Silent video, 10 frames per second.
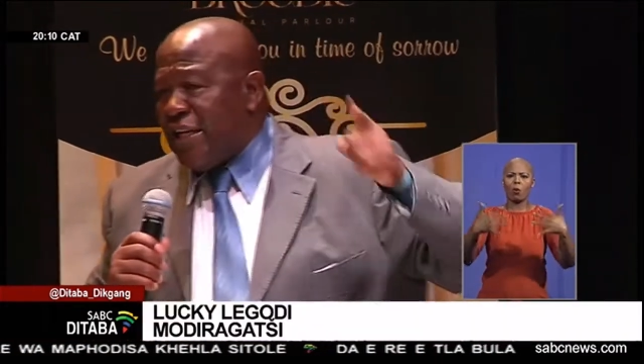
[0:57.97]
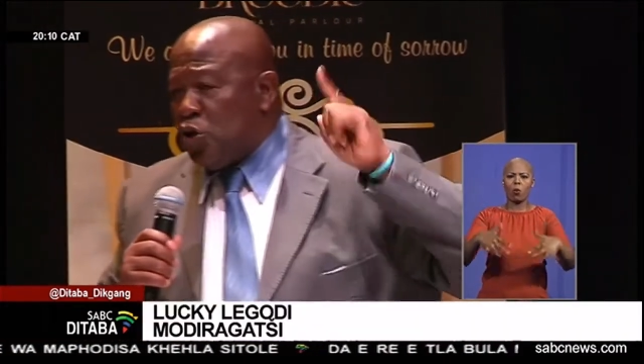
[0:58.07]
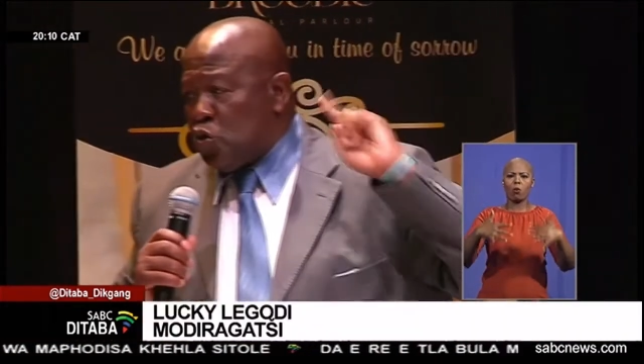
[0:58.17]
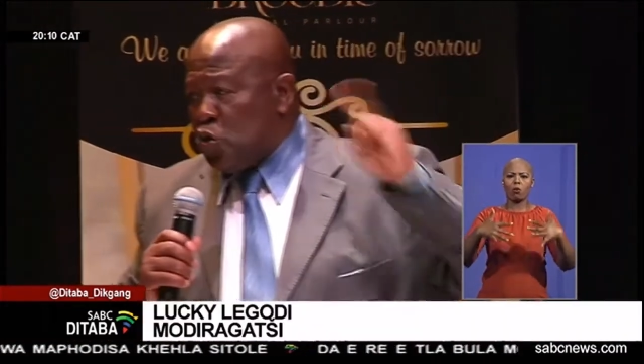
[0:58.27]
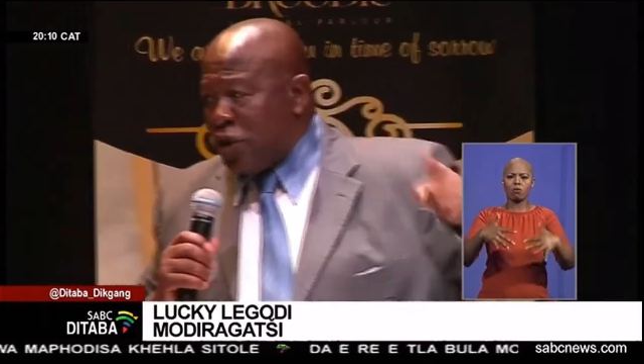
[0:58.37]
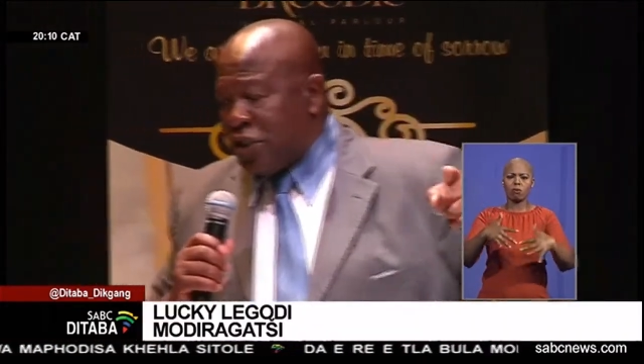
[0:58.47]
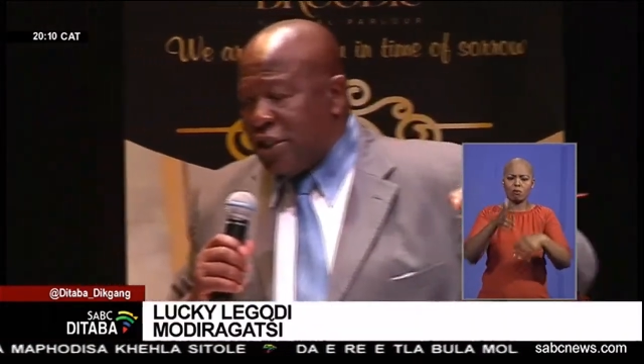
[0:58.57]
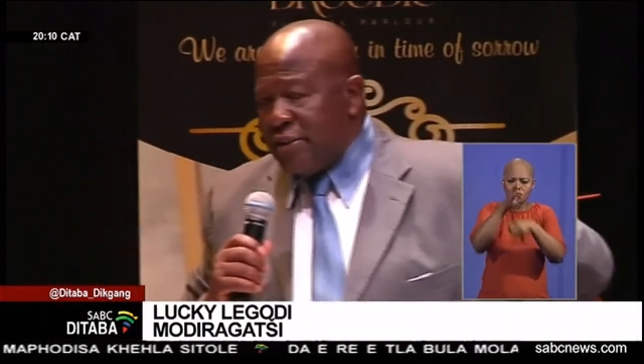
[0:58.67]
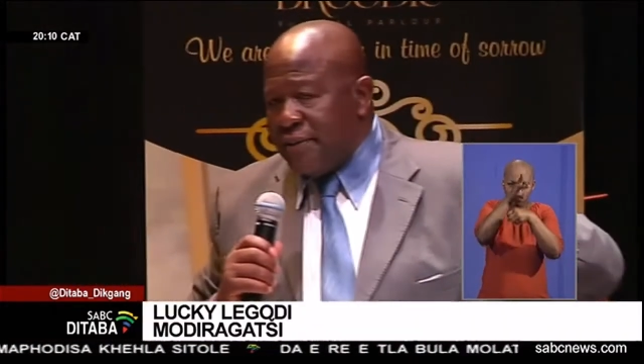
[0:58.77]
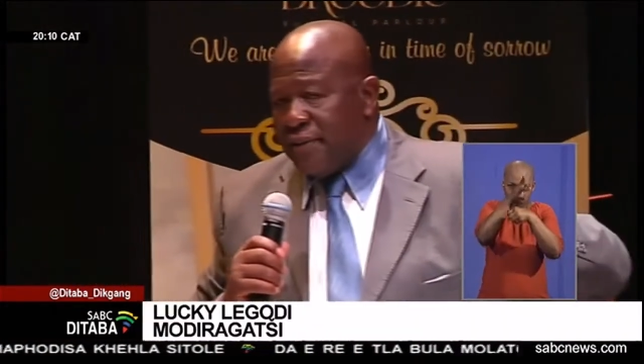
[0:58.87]
Road.
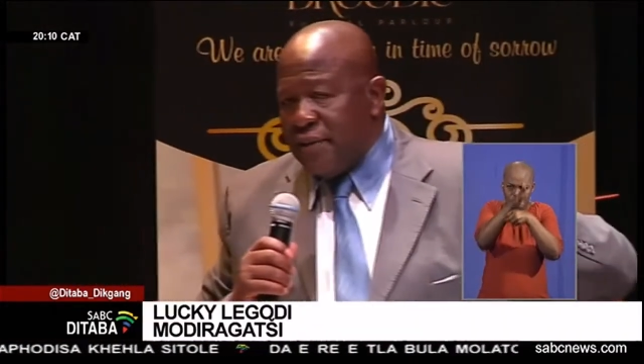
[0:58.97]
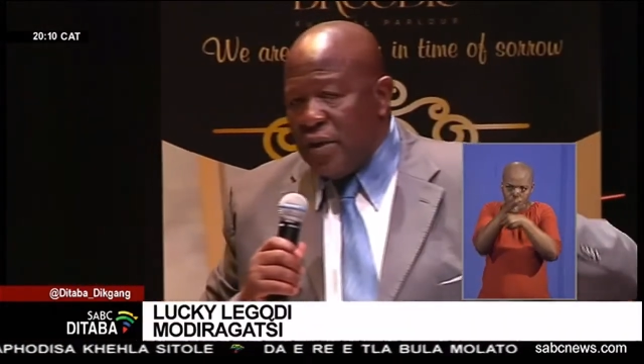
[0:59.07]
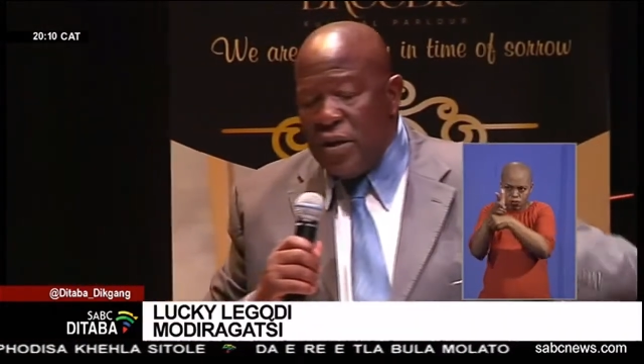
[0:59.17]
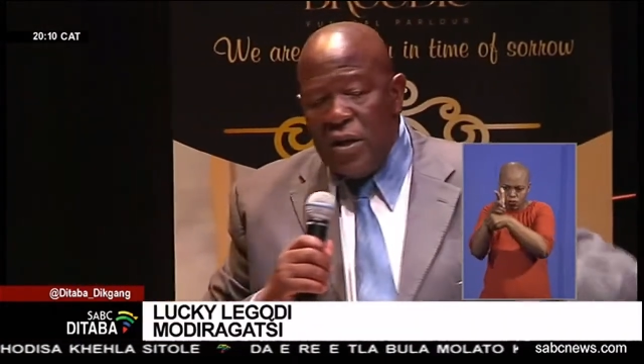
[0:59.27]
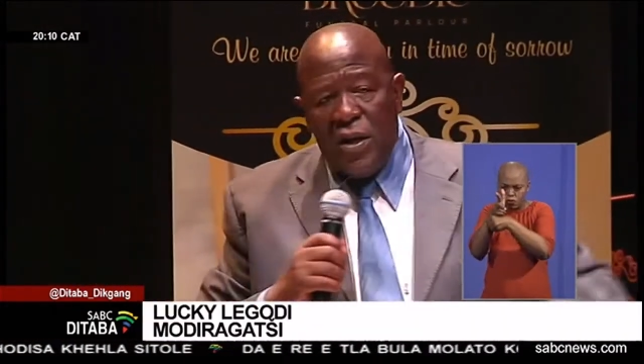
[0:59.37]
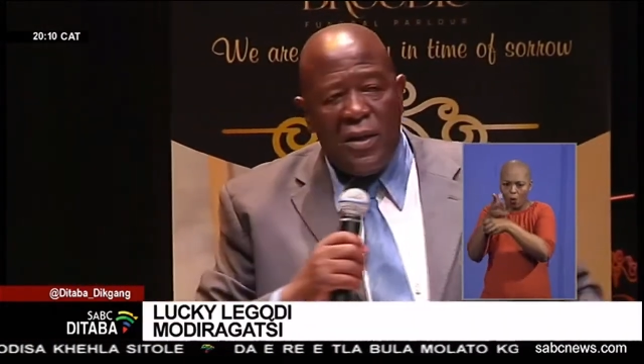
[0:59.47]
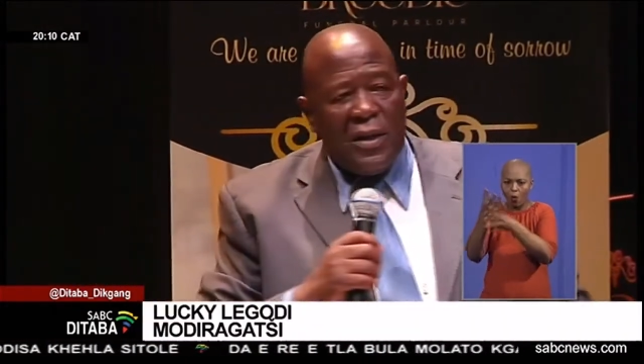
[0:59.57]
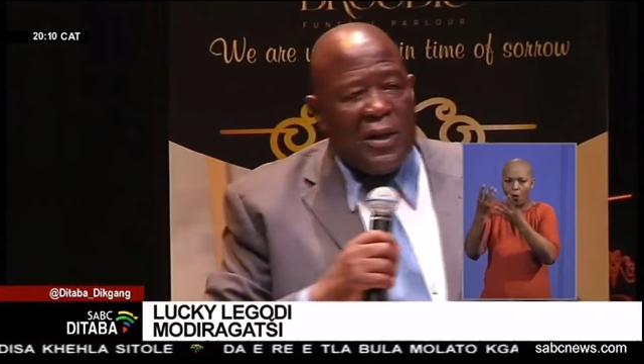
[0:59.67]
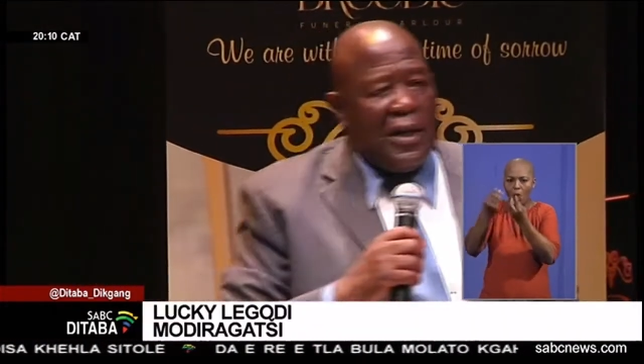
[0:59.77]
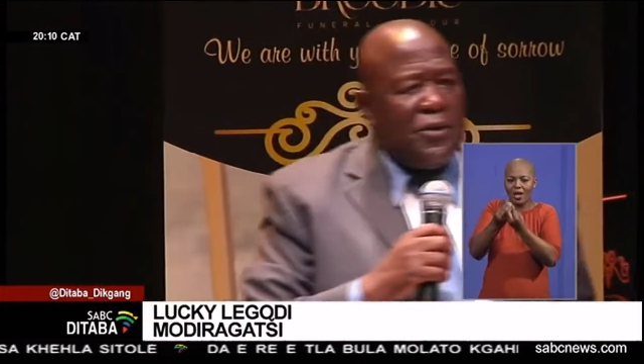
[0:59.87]

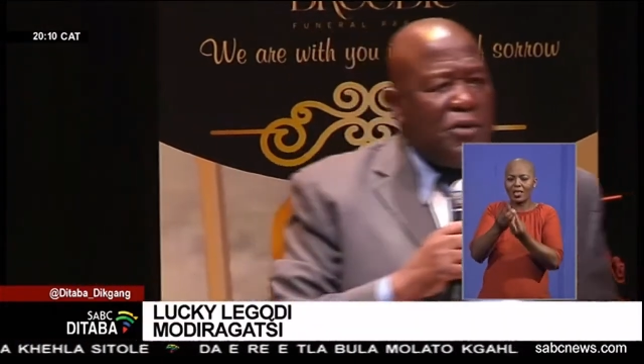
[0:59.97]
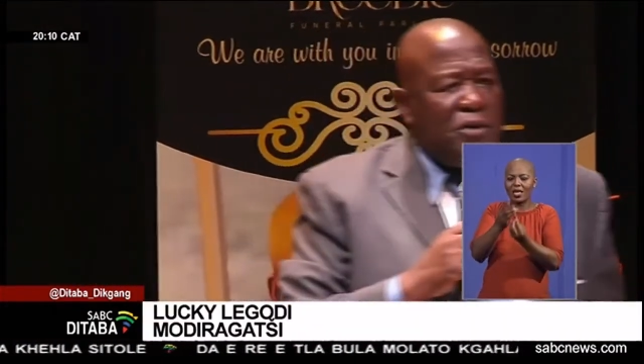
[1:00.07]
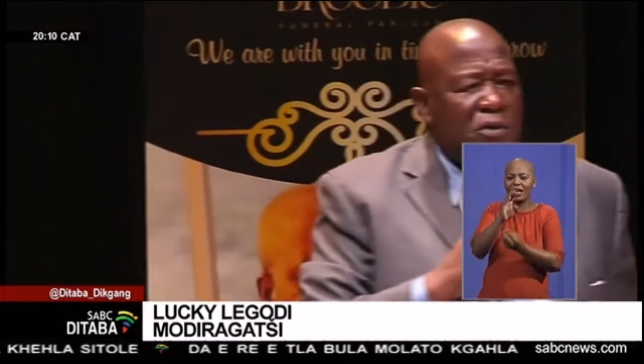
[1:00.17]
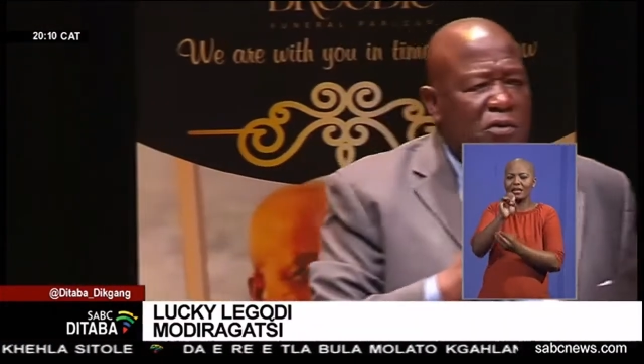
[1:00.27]
I don't know